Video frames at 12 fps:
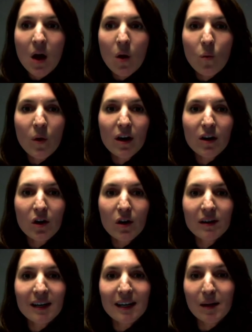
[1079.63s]
We're
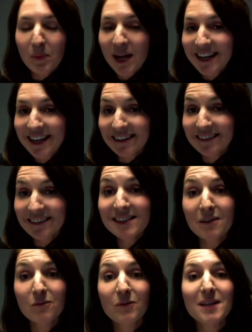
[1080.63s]
currently in the planning and
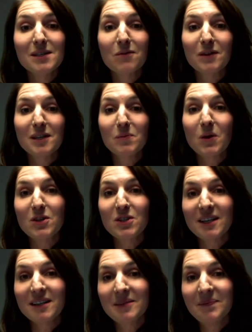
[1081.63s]
testing phase of this project.